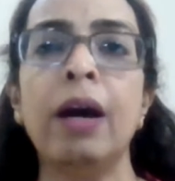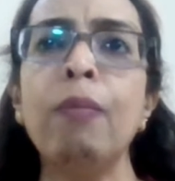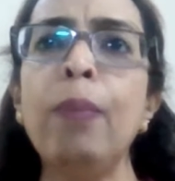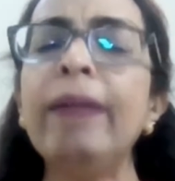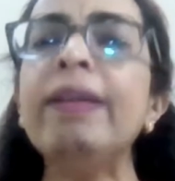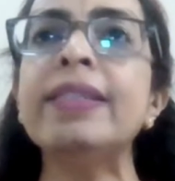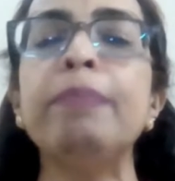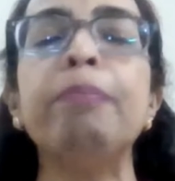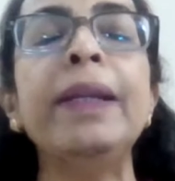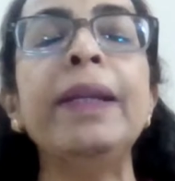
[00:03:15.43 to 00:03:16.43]
A very
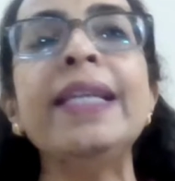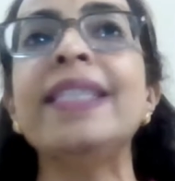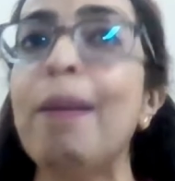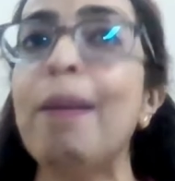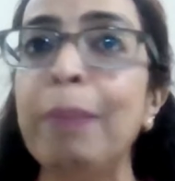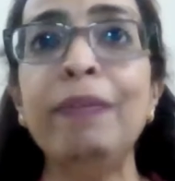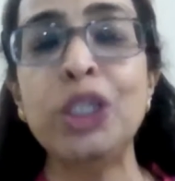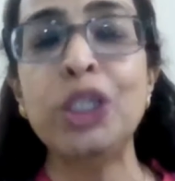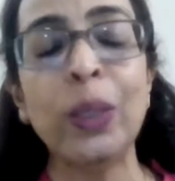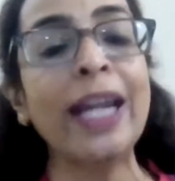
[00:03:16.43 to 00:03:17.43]
simple example
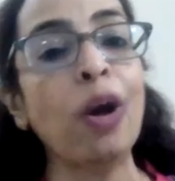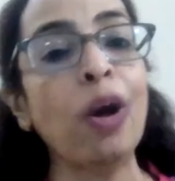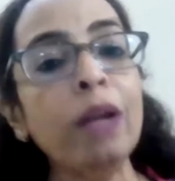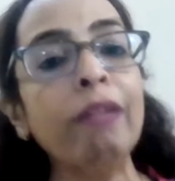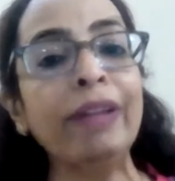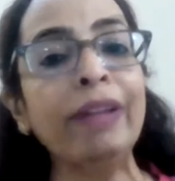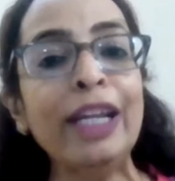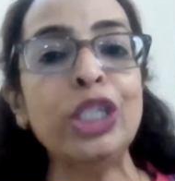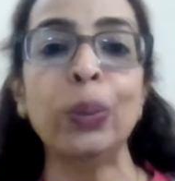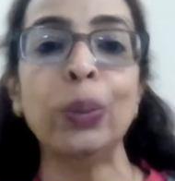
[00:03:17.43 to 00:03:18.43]
which you can all
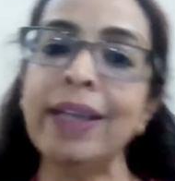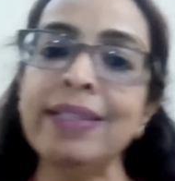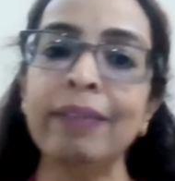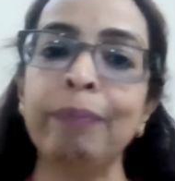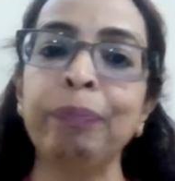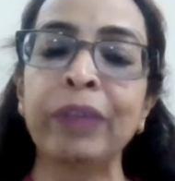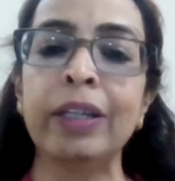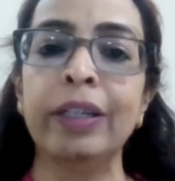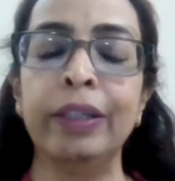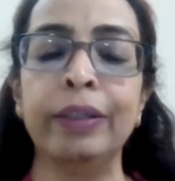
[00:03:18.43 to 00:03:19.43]
relate to is a
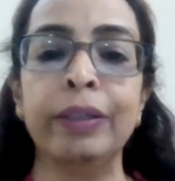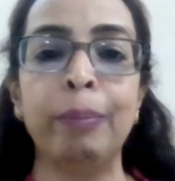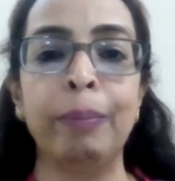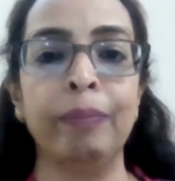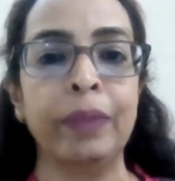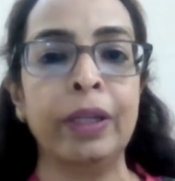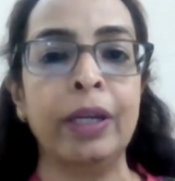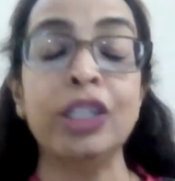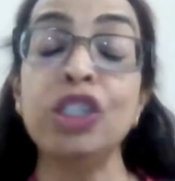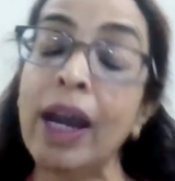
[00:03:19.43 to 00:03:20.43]

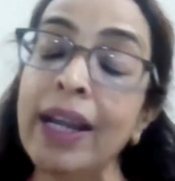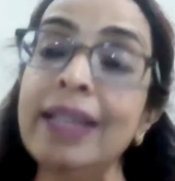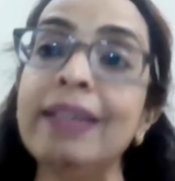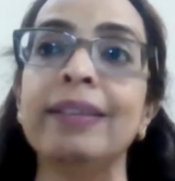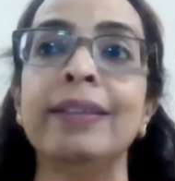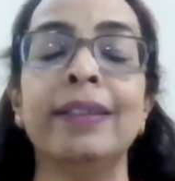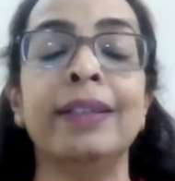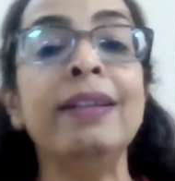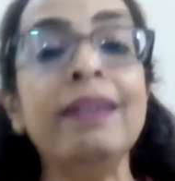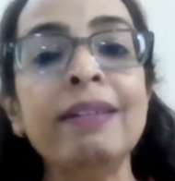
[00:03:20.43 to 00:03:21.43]
child
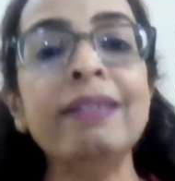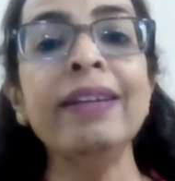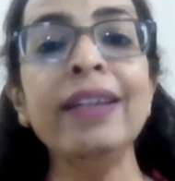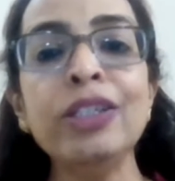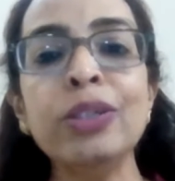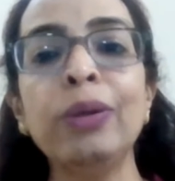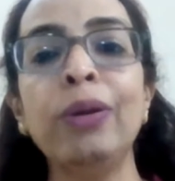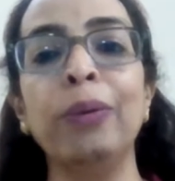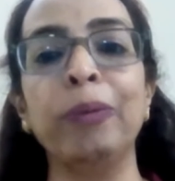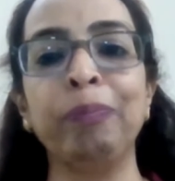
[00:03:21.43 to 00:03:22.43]
learning to
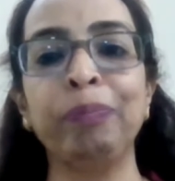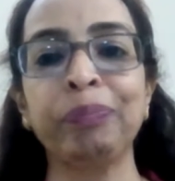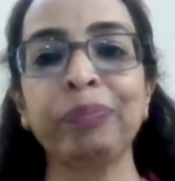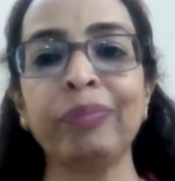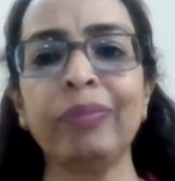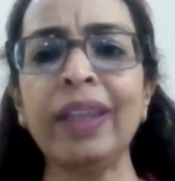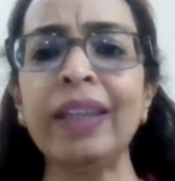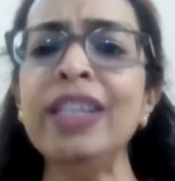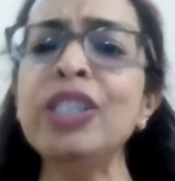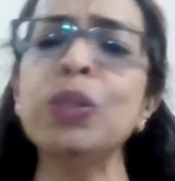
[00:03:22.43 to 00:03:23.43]
grow.
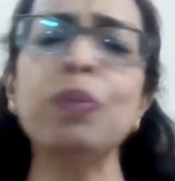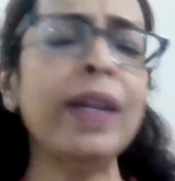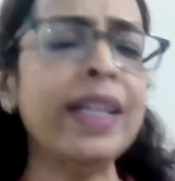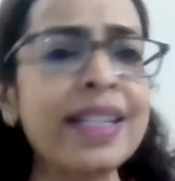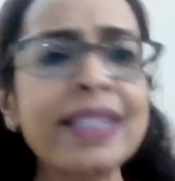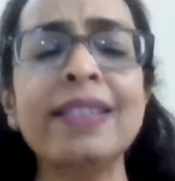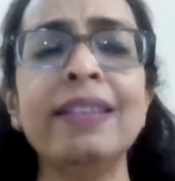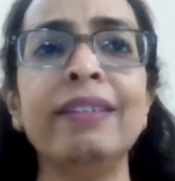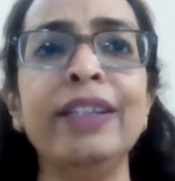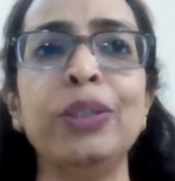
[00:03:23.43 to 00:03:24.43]
When he's
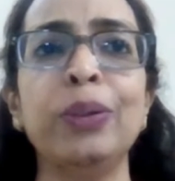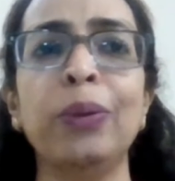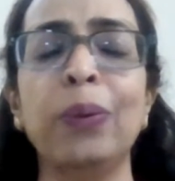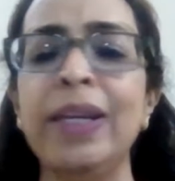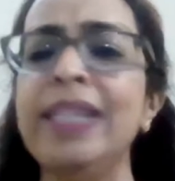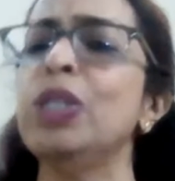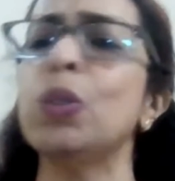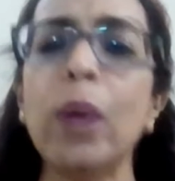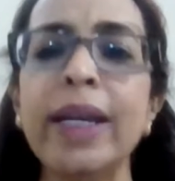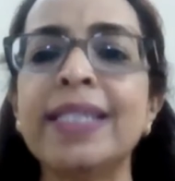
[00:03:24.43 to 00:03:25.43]
learning to grow, he's
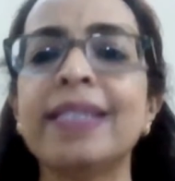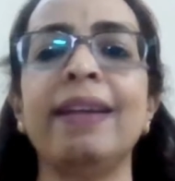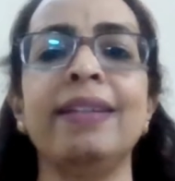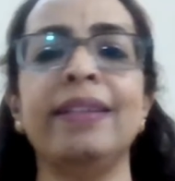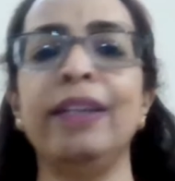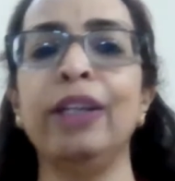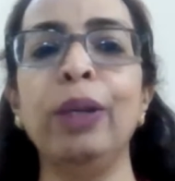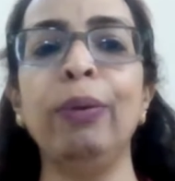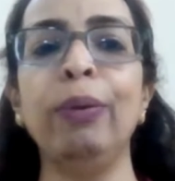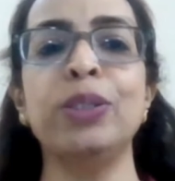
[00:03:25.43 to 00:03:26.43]
so excited and
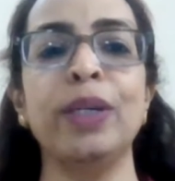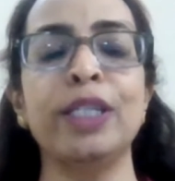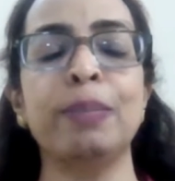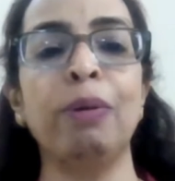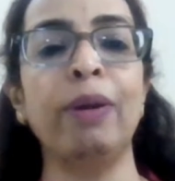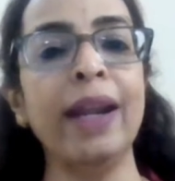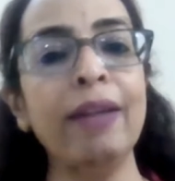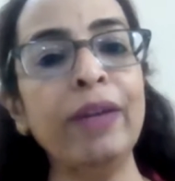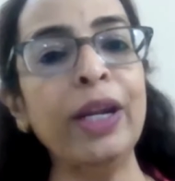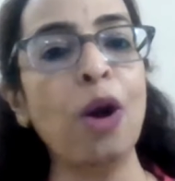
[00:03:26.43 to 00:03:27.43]
curious to explore
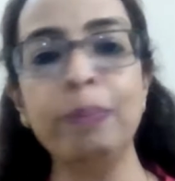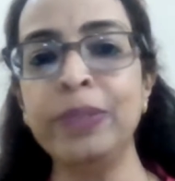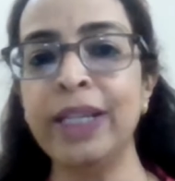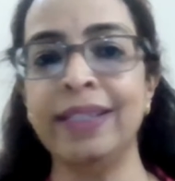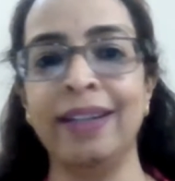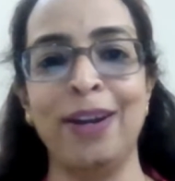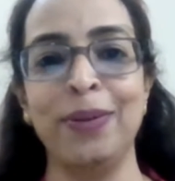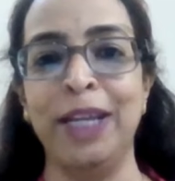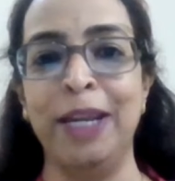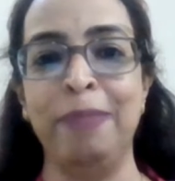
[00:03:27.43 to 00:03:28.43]
every object
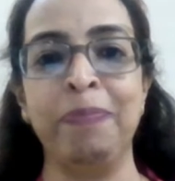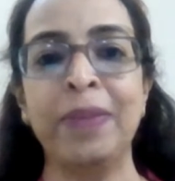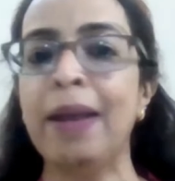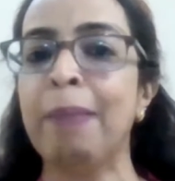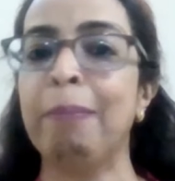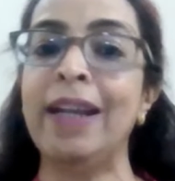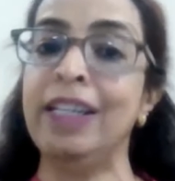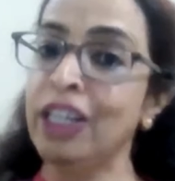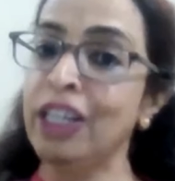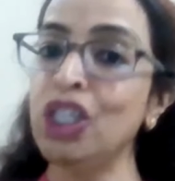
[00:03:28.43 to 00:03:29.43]
around him by
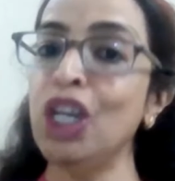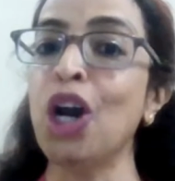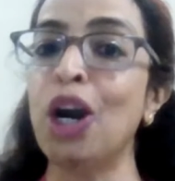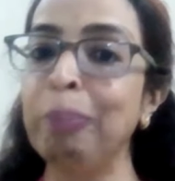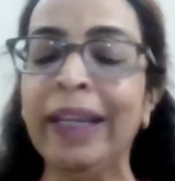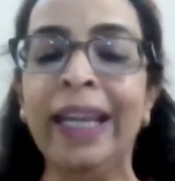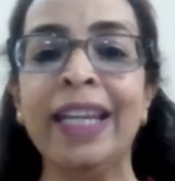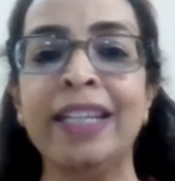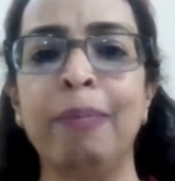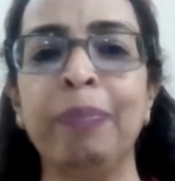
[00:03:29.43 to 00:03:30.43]
touching or picking
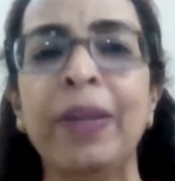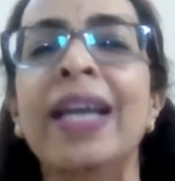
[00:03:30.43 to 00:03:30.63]
it up.